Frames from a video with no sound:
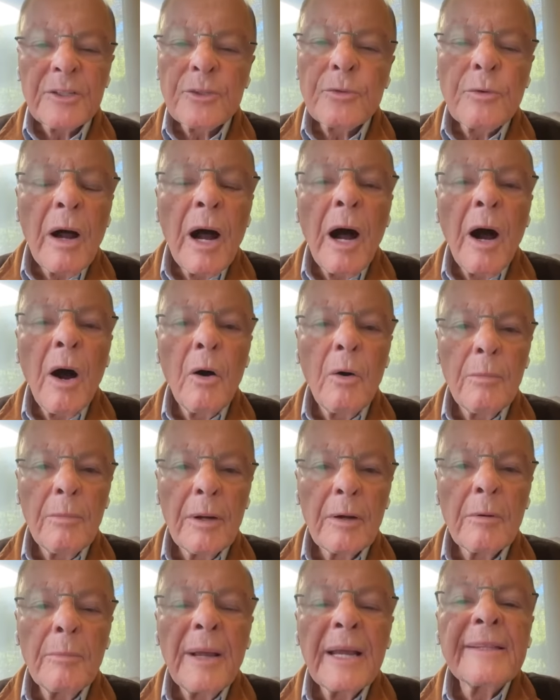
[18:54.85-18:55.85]
But your
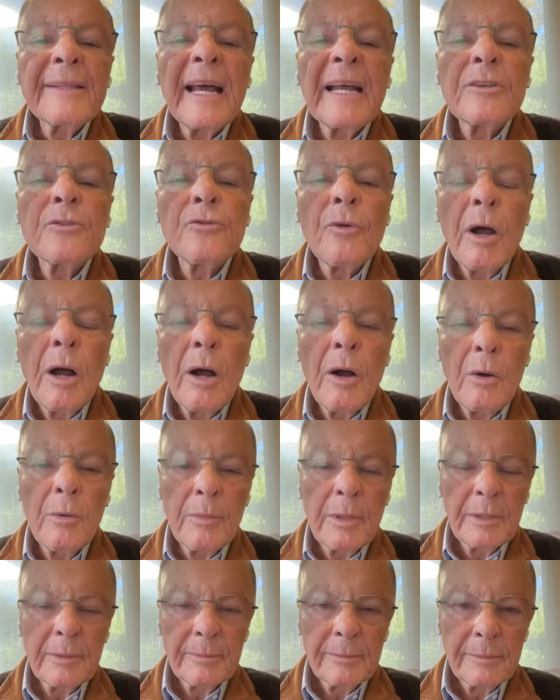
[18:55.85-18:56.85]
soul, how is your
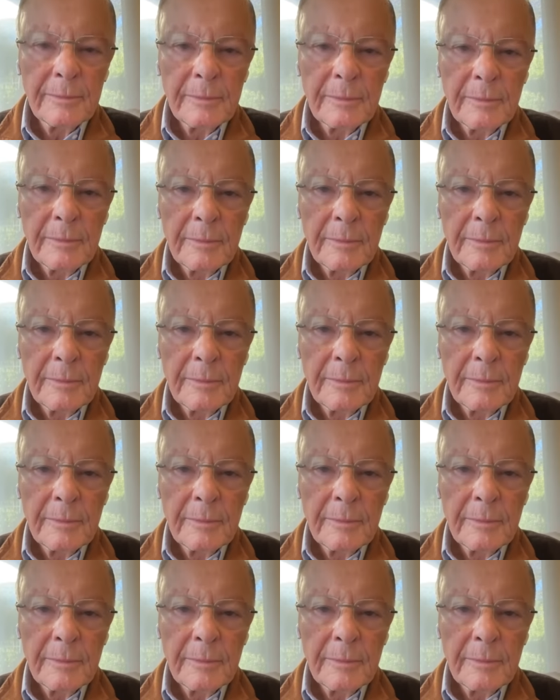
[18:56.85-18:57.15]
soul?